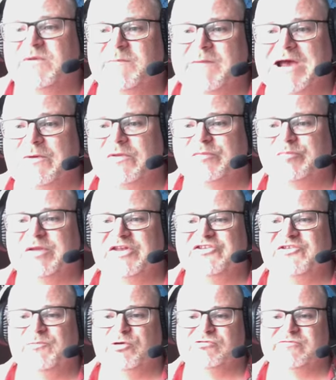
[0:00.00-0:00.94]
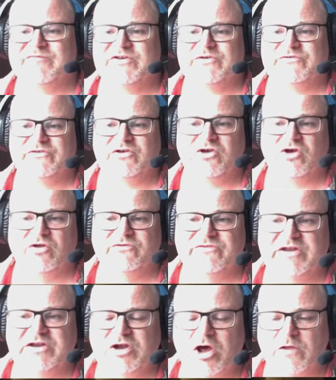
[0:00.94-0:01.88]
be back with plenty more reviews and
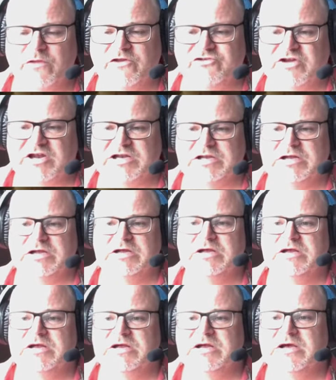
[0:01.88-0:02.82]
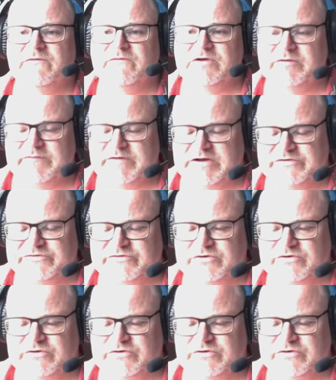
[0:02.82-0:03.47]
content on the channel very, very